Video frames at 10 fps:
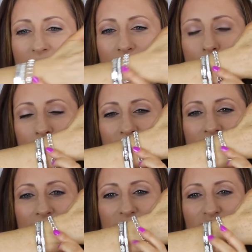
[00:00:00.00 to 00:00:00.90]
ring, my
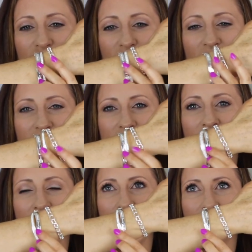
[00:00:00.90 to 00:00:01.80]
cage cuff,
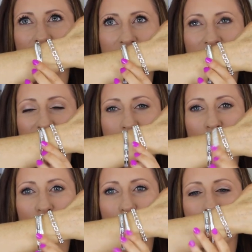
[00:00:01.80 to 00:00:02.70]
the
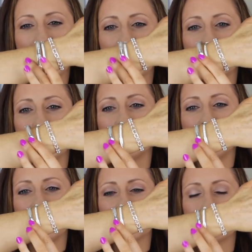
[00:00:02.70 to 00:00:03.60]
sparkle bangle,
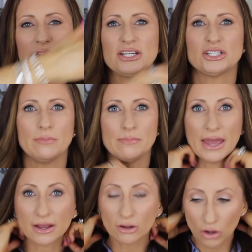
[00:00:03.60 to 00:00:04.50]
the inspiration
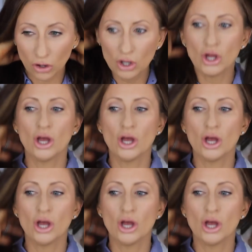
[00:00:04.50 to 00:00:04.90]
bangle.